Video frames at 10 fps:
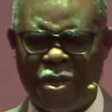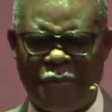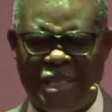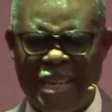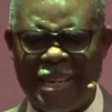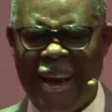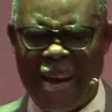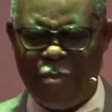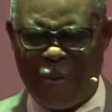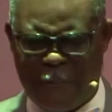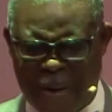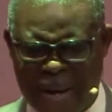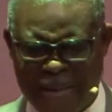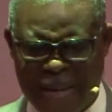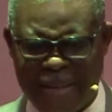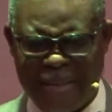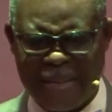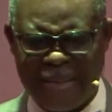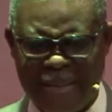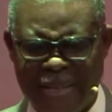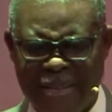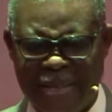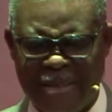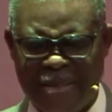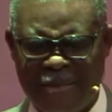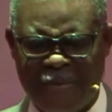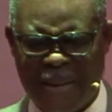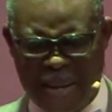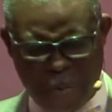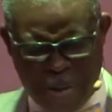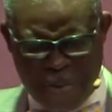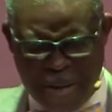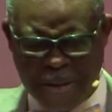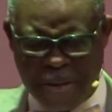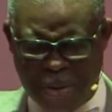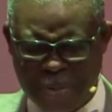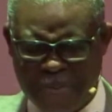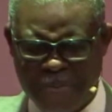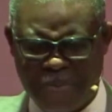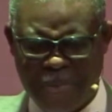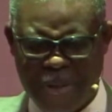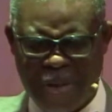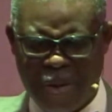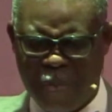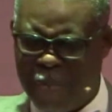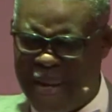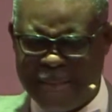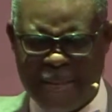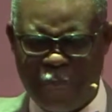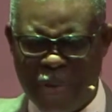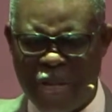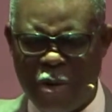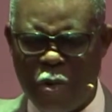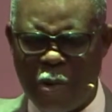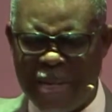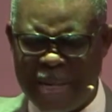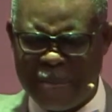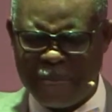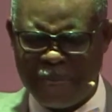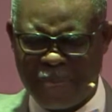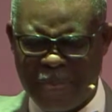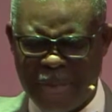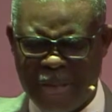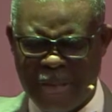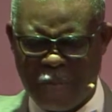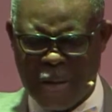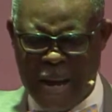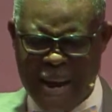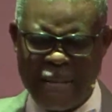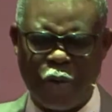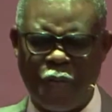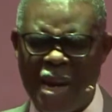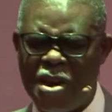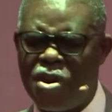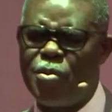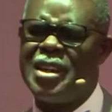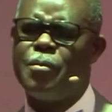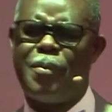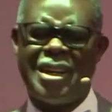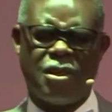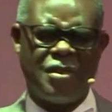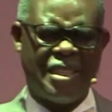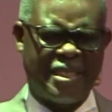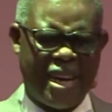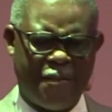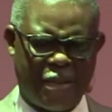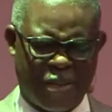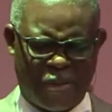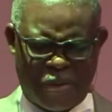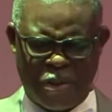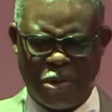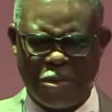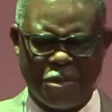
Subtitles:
of saying, Abba, Father. Father, we thank you. Blessed be your holy name. We hand over the remaining part of this service unto you.